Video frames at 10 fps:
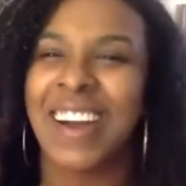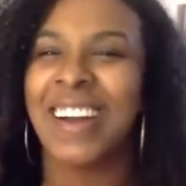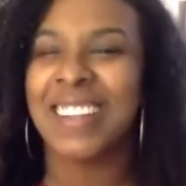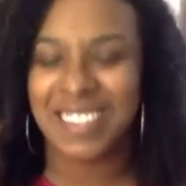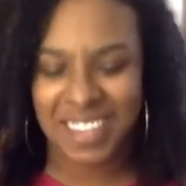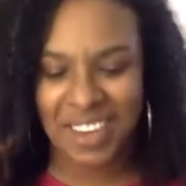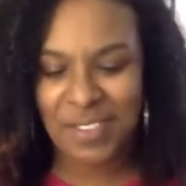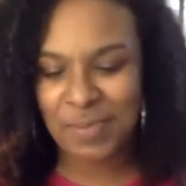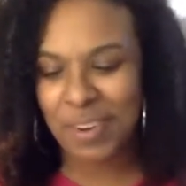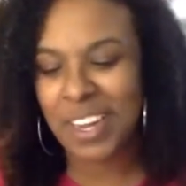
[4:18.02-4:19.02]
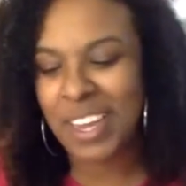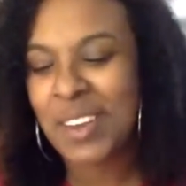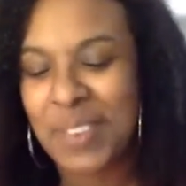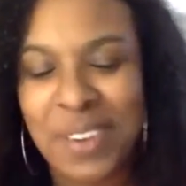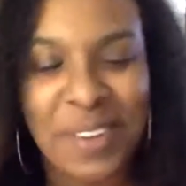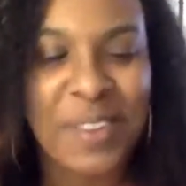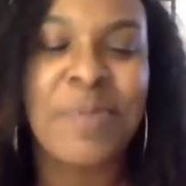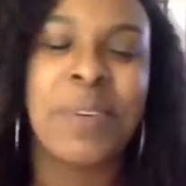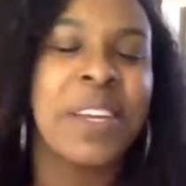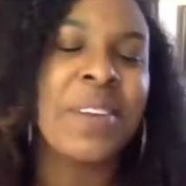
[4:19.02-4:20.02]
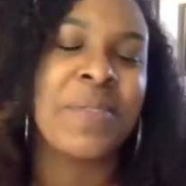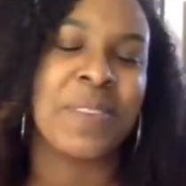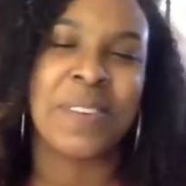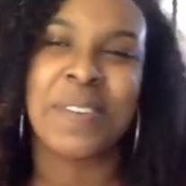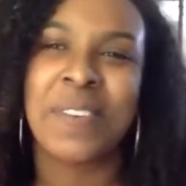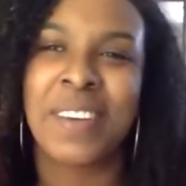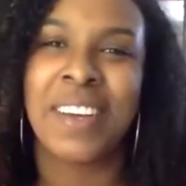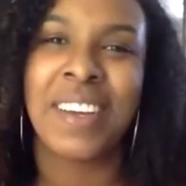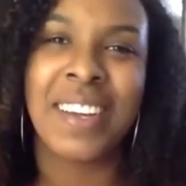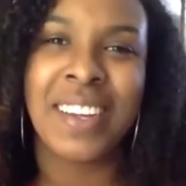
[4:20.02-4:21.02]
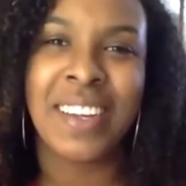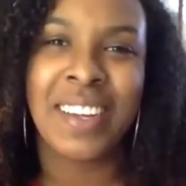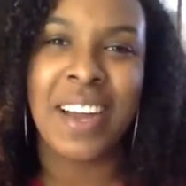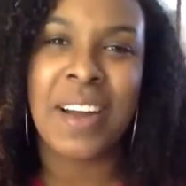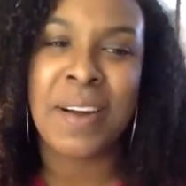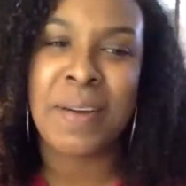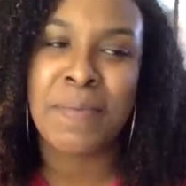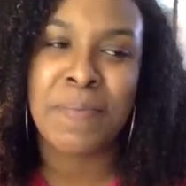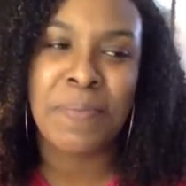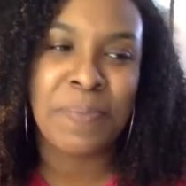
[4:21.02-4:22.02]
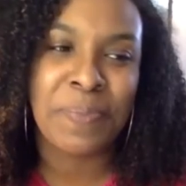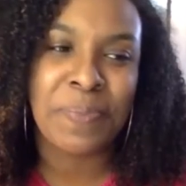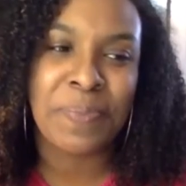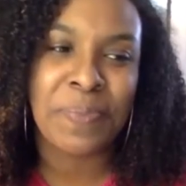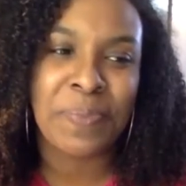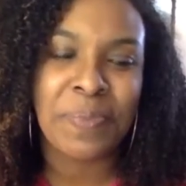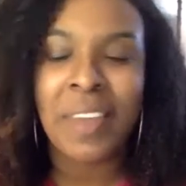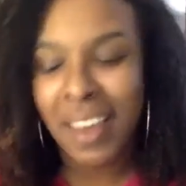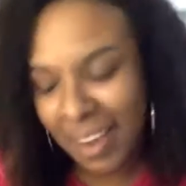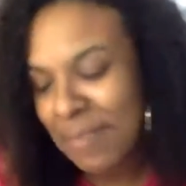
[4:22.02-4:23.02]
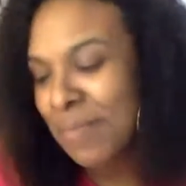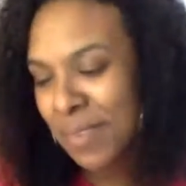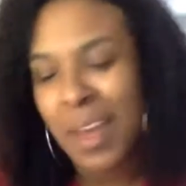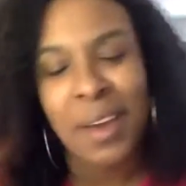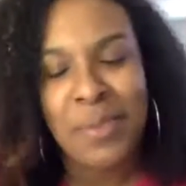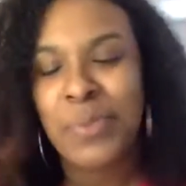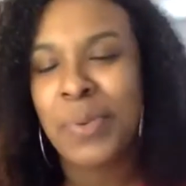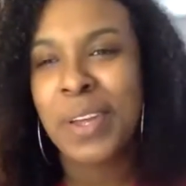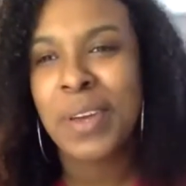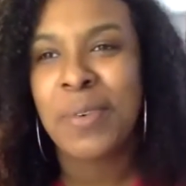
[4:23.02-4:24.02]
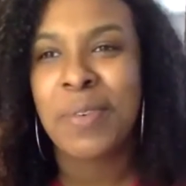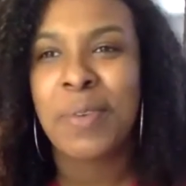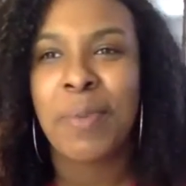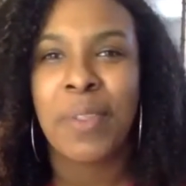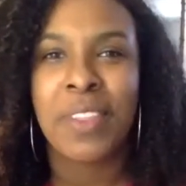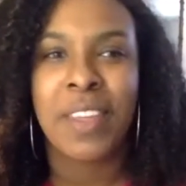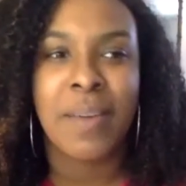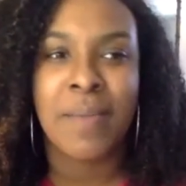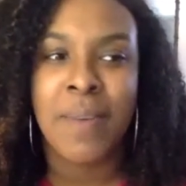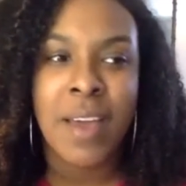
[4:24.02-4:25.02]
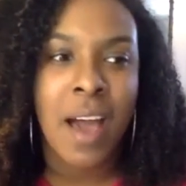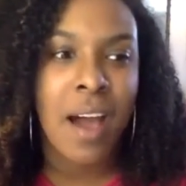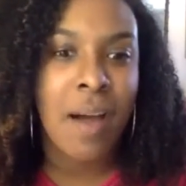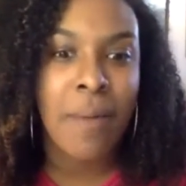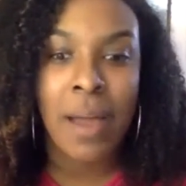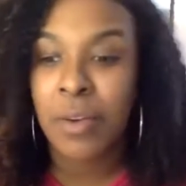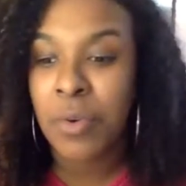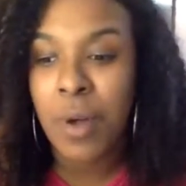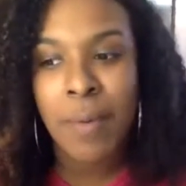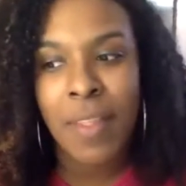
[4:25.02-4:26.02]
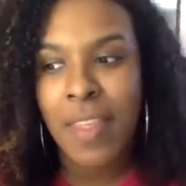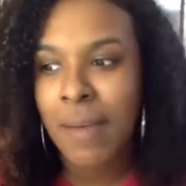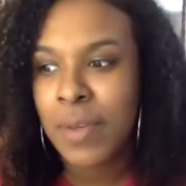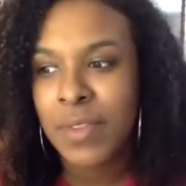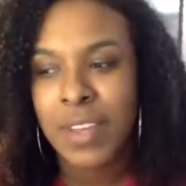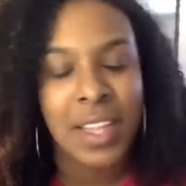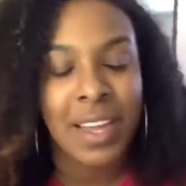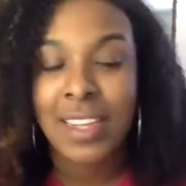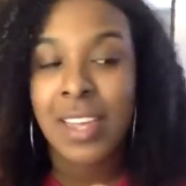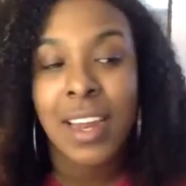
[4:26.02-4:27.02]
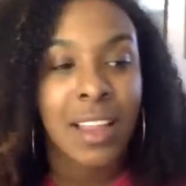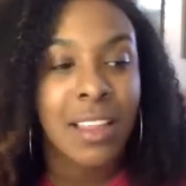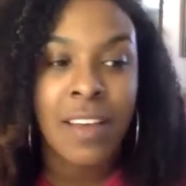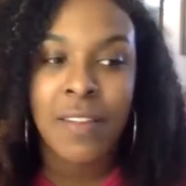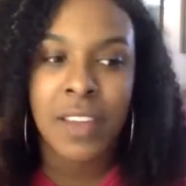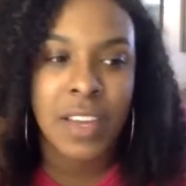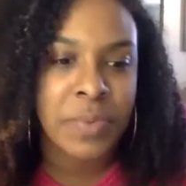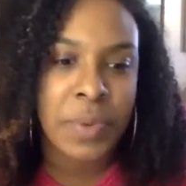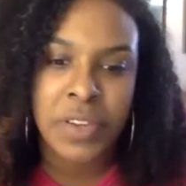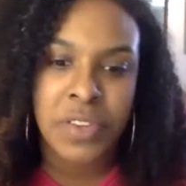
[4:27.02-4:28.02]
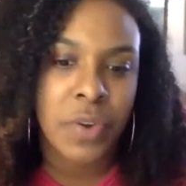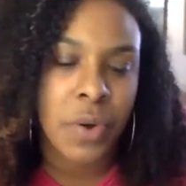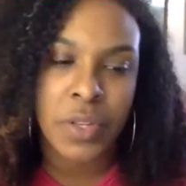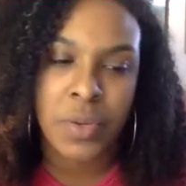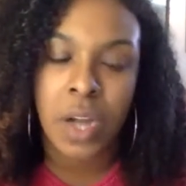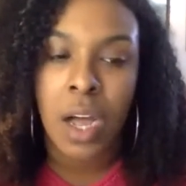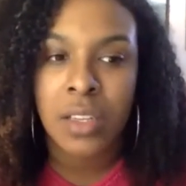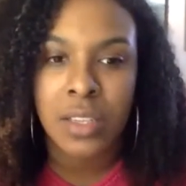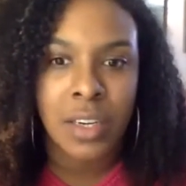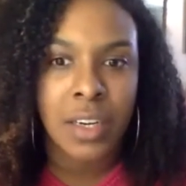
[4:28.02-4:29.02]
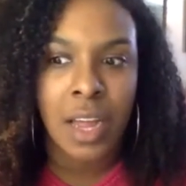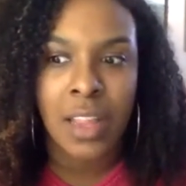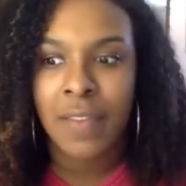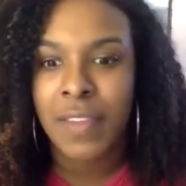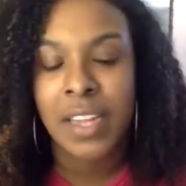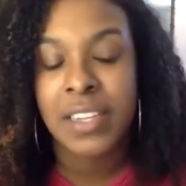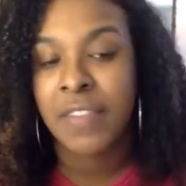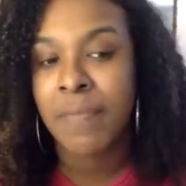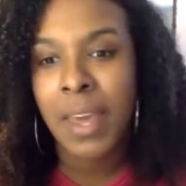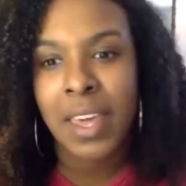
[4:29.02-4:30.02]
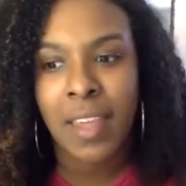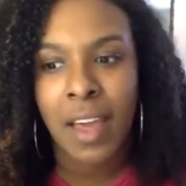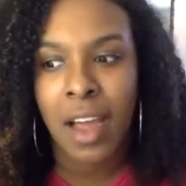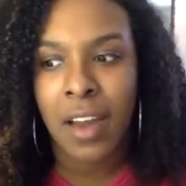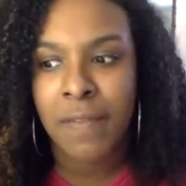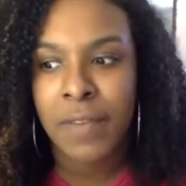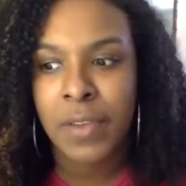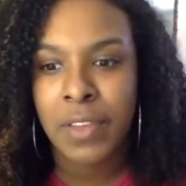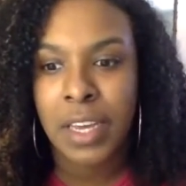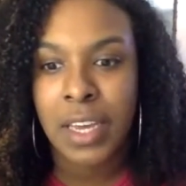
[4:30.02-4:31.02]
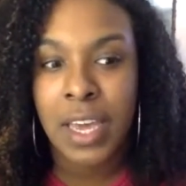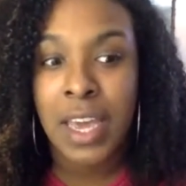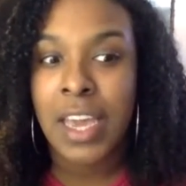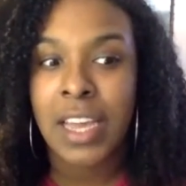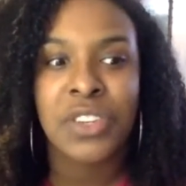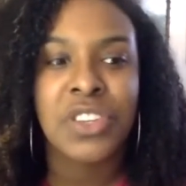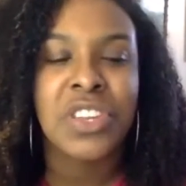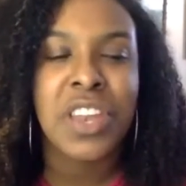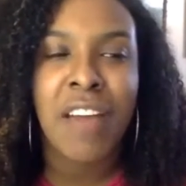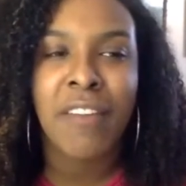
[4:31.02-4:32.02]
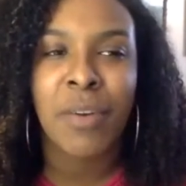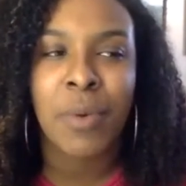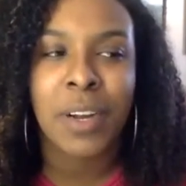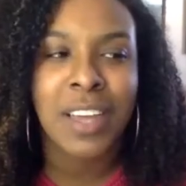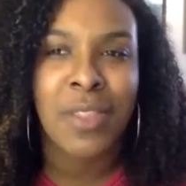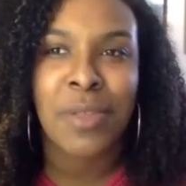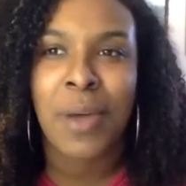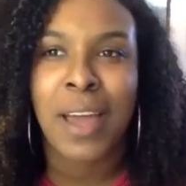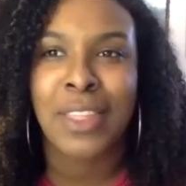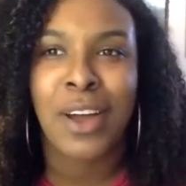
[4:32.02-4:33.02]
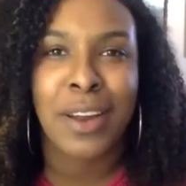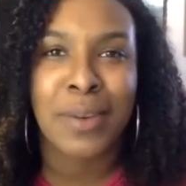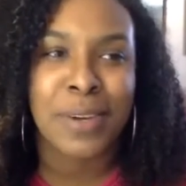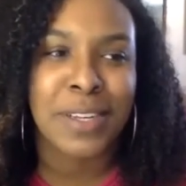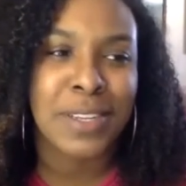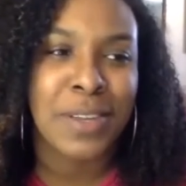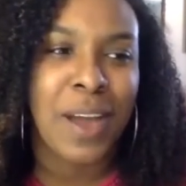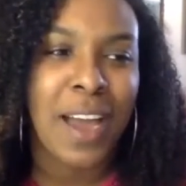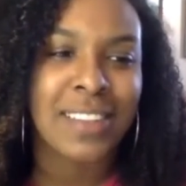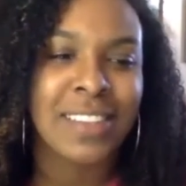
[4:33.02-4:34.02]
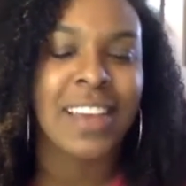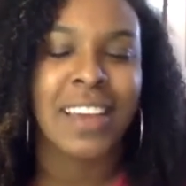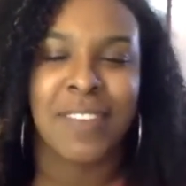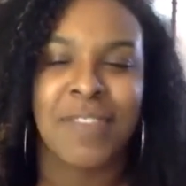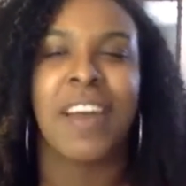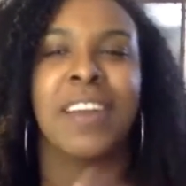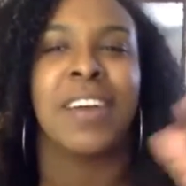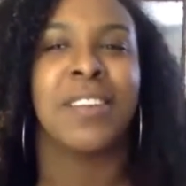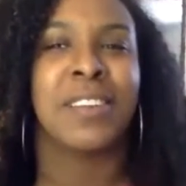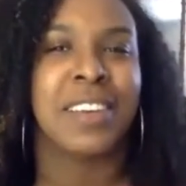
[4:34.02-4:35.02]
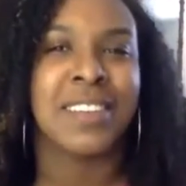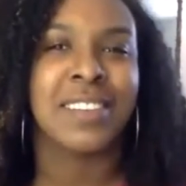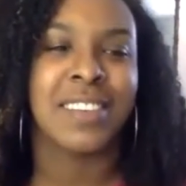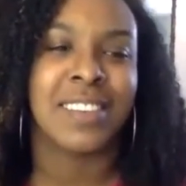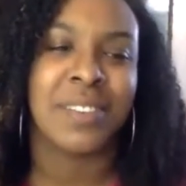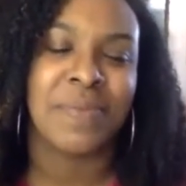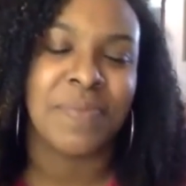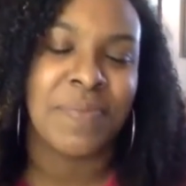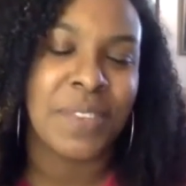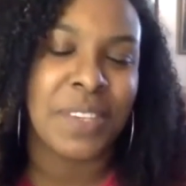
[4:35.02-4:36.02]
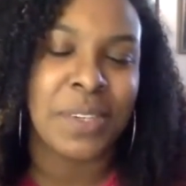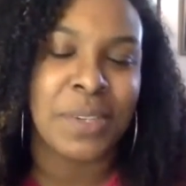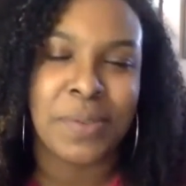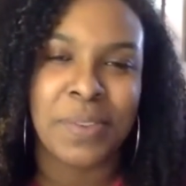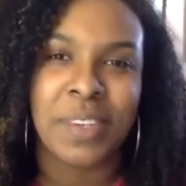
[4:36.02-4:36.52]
Honestly, it's pretty equal. Yeah, it was pretty equal for both of them. I grew up on that music. Like I said, I love the experience of going to a concert. I love the idea of making that kind of music. It just never worked out the way I thought it would. So I had to like find other things to do.